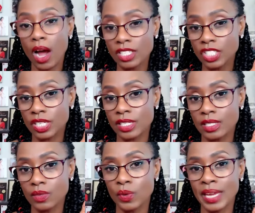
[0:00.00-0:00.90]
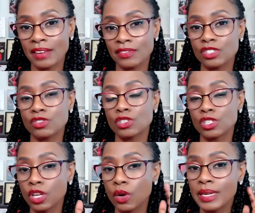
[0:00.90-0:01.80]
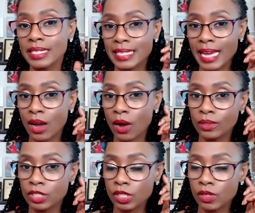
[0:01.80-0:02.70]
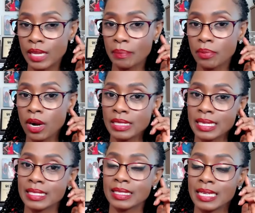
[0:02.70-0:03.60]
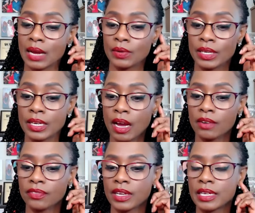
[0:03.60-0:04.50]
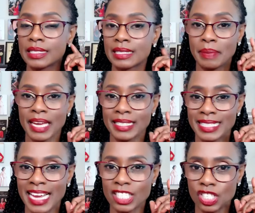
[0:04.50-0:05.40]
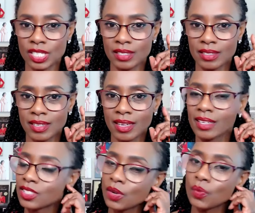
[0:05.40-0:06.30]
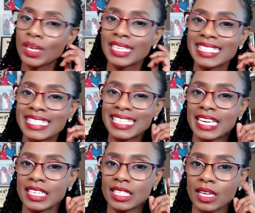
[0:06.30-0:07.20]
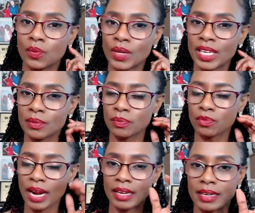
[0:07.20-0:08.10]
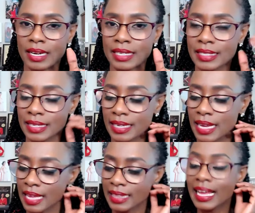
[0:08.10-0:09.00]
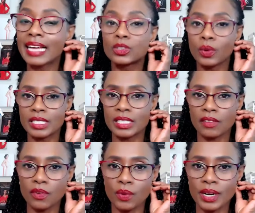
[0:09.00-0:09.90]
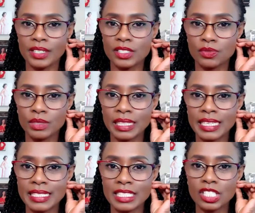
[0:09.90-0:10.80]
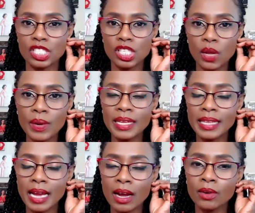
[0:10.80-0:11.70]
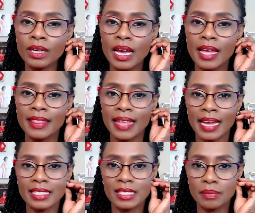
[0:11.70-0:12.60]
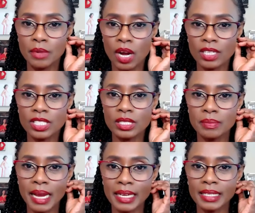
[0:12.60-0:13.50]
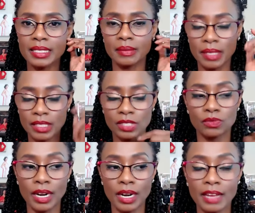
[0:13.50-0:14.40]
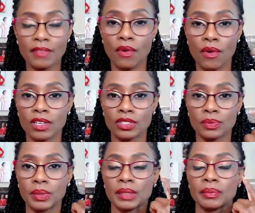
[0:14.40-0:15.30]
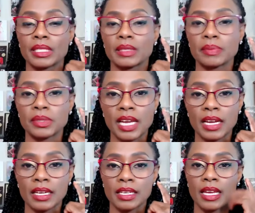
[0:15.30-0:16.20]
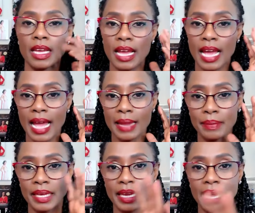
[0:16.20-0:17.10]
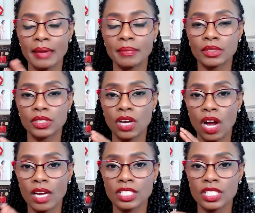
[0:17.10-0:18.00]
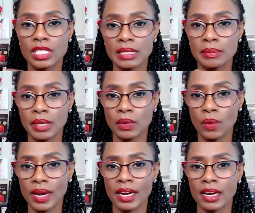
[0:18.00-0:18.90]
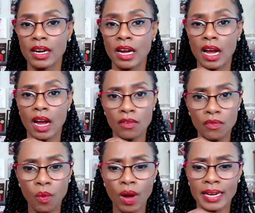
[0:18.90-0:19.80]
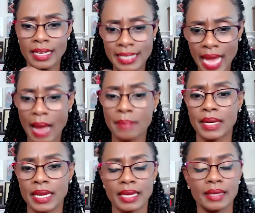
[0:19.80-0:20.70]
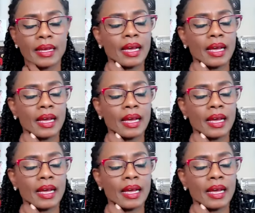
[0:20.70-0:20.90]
conscious, we have to slow it down, slow that processor down enough to pay attention so that we can see it and we can recognize it. And that's what self-awareness really is. It's slowing down that subconscious mechanism that's running at 400 billion bits per second and being able to consciously be aware of what is happening,